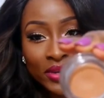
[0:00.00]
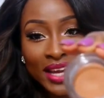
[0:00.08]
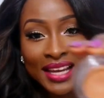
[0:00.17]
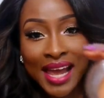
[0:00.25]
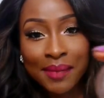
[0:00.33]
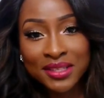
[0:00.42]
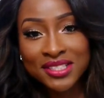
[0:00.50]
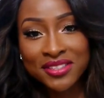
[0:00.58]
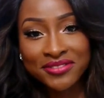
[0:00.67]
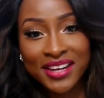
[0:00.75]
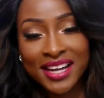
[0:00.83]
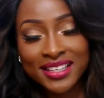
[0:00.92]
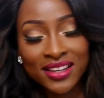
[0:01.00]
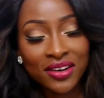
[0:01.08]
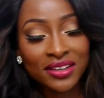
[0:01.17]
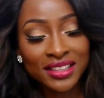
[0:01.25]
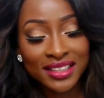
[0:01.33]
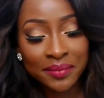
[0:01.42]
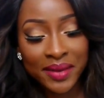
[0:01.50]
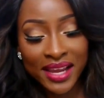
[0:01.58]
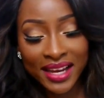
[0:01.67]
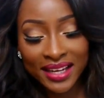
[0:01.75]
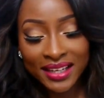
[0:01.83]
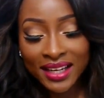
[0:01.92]
but I happened to find it on
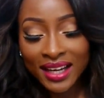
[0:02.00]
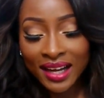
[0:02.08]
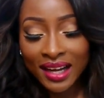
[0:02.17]
eBay.